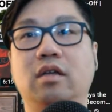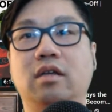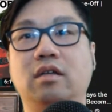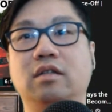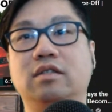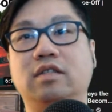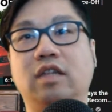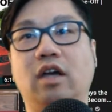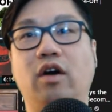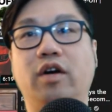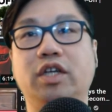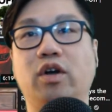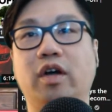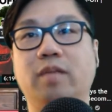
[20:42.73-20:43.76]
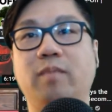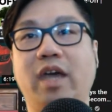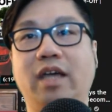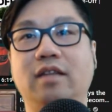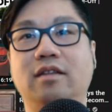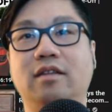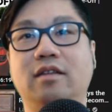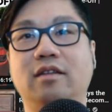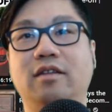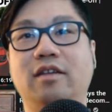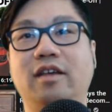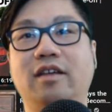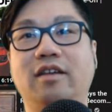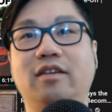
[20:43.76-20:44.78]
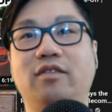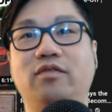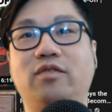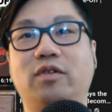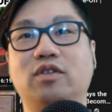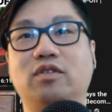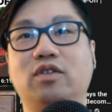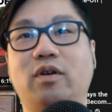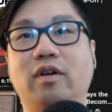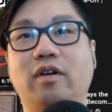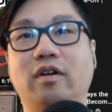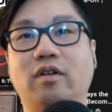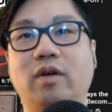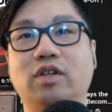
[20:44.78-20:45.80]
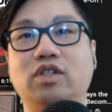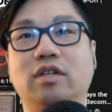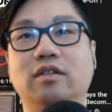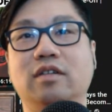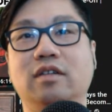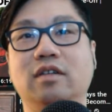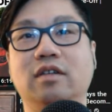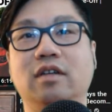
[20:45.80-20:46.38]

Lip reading: Let's see. Oi, oi, mate. For tutorial question,